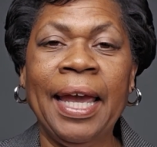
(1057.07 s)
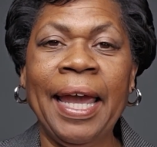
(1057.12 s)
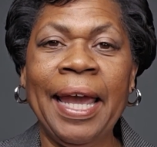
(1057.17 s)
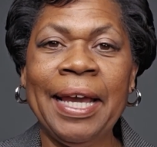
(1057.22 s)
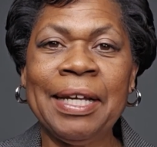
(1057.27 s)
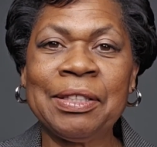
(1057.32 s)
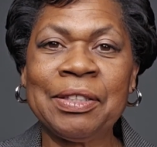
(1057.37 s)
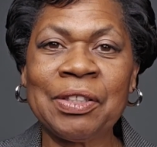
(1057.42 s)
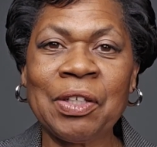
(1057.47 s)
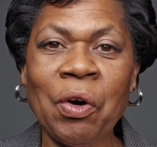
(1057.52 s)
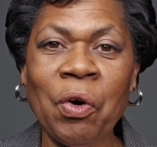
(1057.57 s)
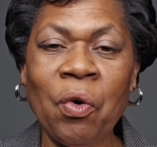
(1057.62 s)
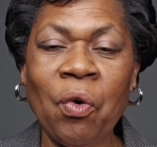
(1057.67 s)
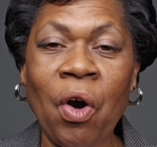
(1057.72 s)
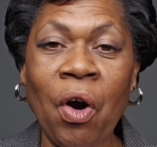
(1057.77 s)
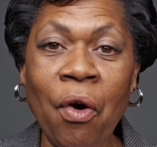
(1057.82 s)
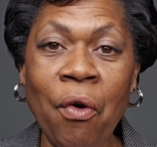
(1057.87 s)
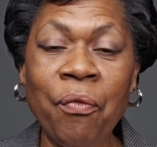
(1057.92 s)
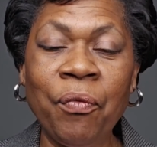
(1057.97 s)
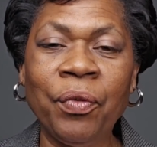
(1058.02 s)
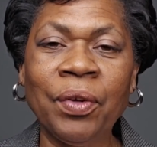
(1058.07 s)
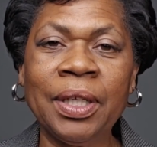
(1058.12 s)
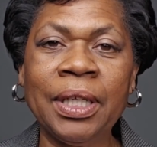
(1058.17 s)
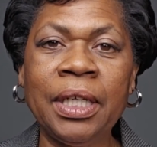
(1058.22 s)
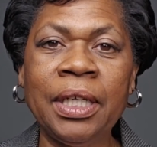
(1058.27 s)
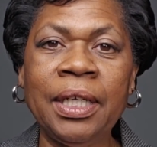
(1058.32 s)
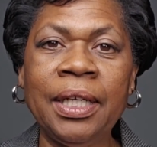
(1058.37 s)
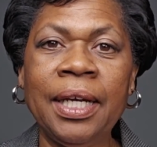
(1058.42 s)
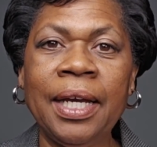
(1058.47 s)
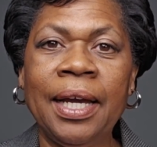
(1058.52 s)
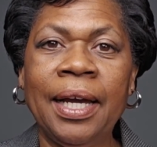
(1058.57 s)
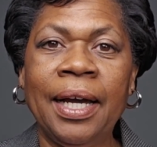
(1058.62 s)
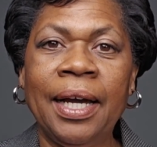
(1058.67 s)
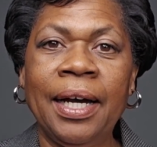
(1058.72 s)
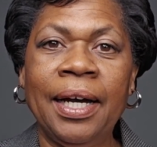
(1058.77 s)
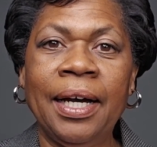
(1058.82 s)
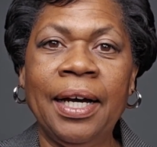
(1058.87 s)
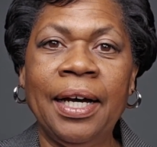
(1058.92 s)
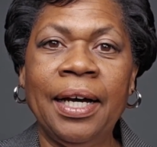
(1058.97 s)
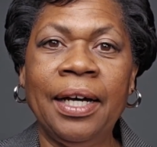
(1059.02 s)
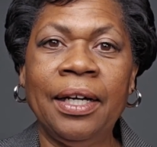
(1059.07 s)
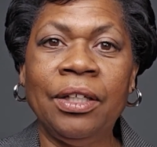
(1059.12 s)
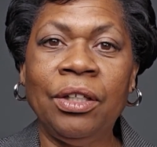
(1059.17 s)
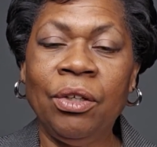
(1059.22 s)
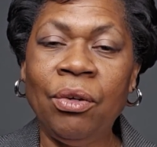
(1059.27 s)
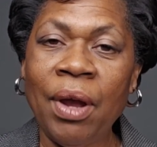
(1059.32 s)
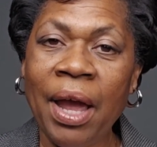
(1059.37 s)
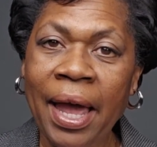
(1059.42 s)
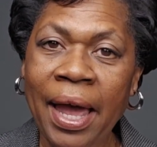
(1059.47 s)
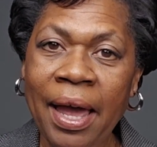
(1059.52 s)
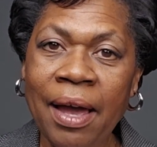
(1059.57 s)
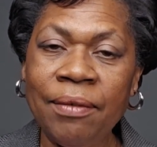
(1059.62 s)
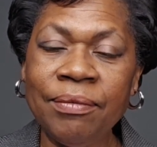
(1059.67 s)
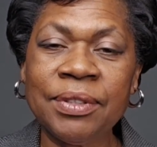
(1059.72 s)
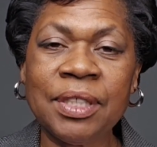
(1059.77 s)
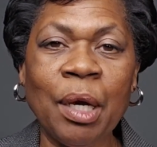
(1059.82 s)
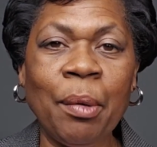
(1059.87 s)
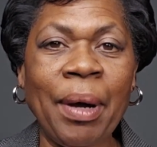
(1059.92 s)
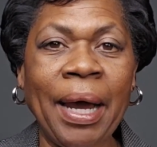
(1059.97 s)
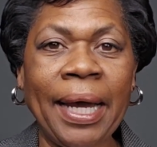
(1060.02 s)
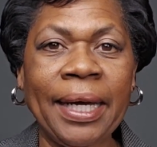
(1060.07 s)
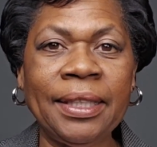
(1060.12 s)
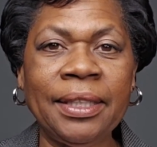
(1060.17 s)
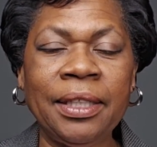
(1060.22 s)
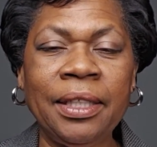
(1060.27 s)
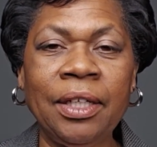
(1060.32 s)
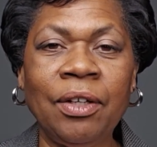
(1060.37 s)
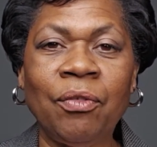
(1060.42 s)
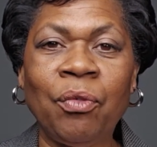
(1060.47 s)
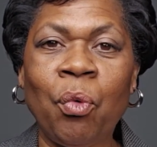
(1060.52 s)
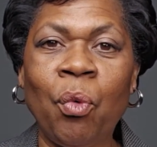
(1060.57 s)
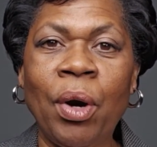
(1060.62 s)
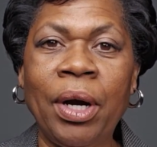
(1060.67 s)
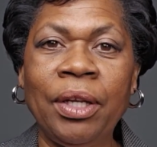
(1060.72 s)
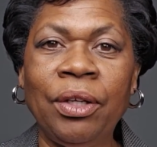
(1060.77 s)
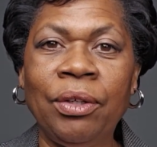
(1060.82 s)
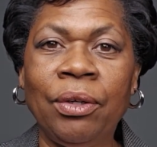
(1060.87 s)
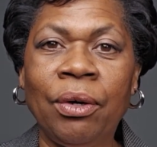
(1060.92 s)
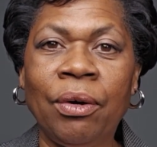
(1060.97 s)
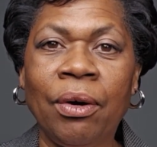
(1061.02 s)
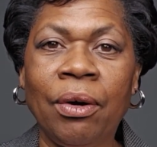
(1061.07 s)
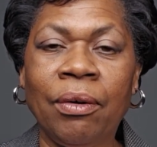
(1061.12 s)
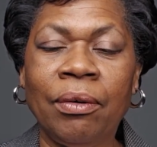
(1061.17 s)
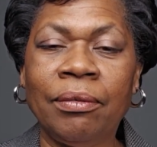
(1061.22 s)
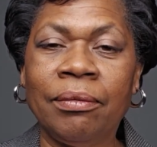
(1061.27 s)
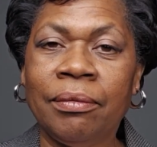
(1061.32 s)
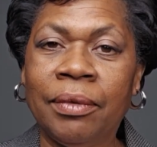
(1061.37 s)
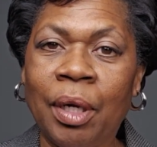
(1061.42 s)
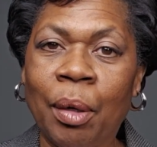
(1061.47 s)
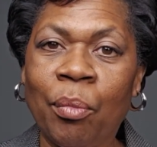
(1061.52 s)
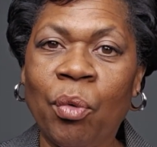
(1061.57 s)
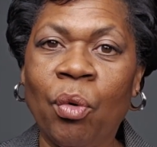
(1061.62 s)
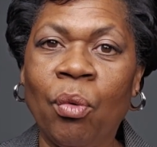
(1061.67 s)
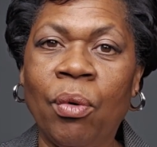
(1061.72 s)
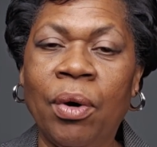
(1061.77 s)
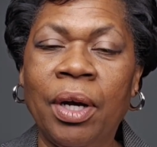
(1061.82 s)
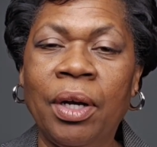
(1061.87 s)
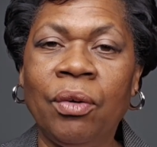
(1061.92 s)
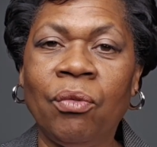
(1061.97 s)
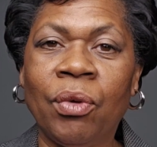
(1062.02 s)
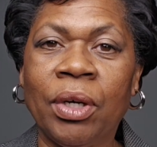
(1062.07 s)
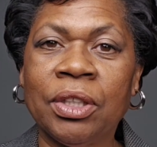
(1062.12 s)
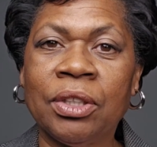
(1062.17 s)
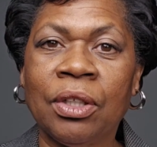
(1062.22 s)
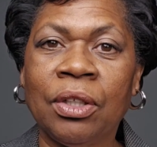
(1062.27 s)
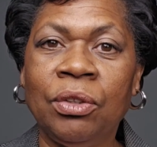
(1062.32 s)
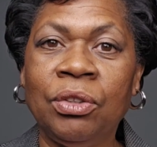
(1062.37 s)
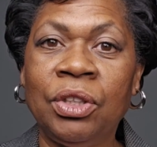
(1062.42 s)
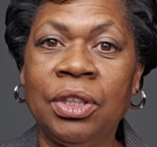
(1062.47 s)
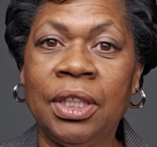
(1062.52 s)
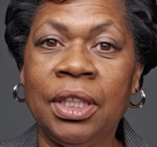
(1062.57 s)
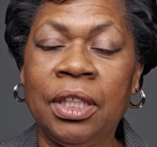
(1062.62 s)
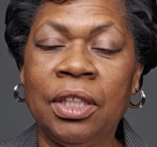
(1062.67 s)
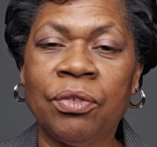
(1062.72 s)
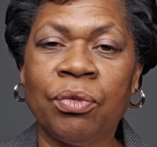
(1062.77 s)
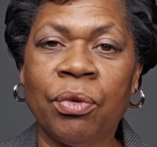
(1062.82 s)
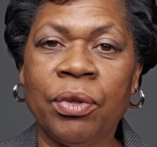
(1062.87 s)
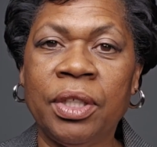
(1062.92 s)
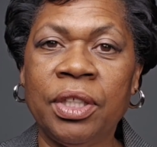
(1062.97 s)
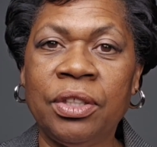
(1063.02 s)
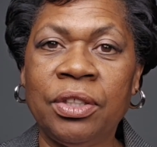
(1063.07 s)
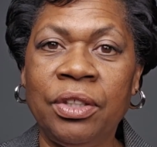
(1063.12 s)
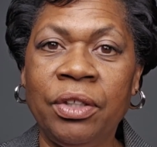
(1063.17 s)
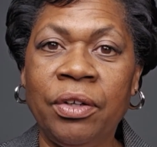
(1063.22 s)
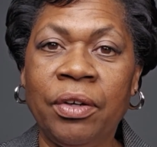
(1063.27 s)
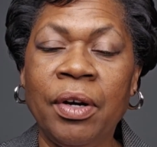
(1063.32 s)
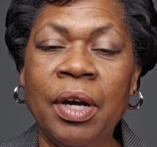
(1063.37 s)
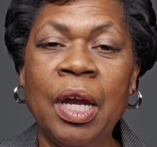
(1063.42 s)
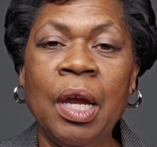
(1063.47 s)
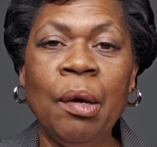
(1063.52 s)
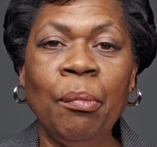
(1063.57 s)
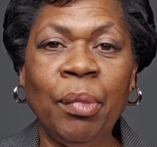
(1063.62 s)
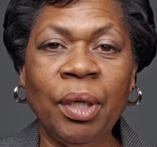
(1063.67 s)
And so hopefully you have some idea of what your number one resolution is for this year.